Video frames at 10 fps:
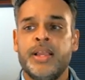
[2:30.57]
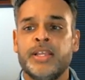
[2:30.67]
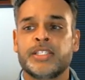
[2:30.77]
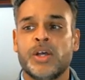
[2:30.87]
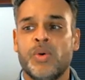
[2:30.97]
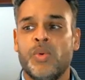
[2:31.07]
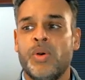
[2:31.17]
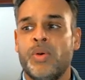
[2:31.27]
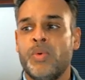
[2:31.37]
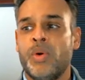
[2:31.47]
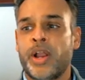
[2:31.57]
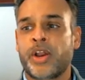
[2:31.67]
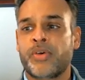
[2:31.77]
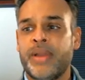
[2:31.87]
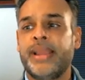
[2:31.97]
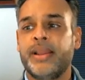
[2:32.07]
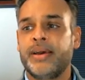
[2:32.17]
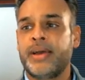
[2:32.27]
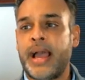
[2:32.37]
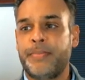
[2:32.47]
So a great
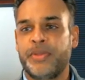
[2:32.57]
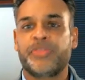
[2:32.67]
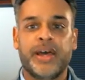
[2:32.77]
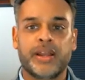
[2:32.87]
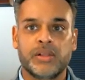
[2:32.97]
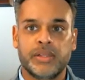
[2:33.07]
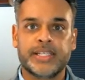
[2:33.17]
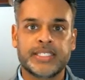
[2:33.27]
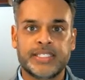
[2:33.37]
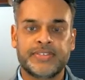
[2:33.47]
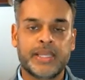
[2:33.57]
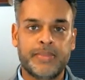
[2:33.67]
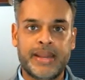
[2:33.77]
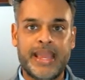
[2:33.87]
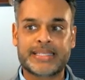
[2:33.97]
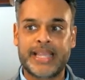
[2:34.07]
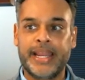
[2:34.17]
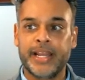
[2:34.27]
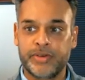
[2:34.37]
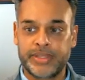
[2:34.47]
hypothetical is if somebody has
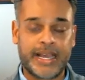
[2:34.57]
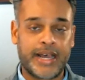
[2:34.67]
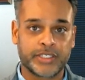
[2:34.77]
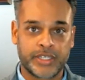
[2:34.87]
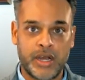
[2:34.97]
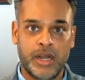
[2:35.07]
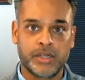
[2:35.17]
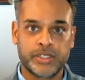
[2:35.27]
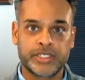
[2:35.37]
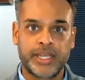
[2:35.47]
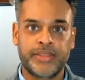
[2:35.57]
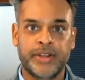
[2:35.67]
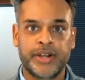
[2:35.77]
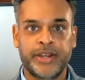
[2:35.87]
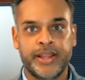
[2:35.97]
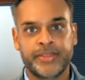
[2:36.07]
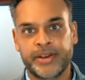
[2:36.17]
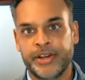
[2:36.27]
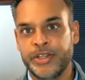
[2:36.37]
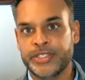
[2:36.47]
$800,000 and
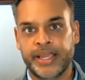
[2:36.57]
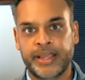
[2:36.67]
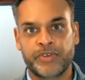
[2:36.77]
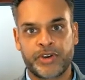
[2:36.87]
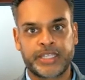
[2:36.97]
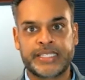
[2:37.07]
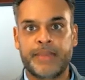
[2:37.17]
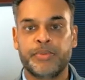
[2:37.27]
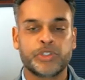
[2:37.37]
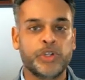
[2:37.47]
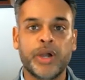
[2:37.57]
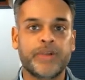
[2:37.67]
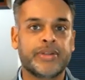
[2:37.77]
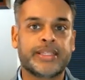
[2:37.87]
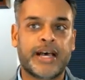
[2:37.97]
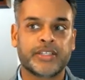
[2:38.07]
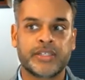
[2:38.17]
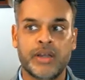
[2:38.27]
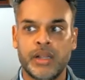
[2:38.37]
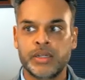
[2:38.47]
they're using, for example,
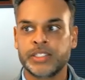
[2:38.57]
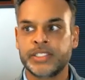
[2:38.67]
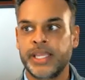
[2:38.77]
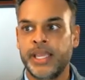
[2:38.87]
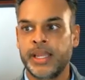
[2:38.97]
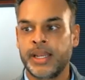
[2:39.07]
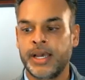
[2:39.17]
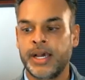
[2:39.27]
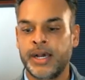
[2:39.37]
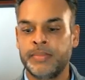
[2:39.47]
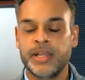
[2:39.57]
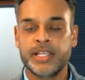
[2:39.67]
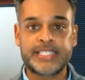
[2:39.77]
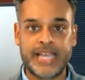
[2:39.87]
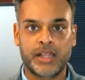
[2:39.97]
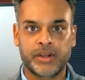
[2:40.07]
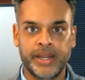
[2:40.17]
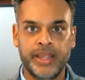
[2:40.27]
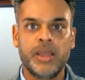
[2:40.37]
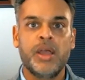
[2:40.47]
$200,000 in
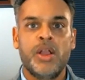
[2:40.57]
salary.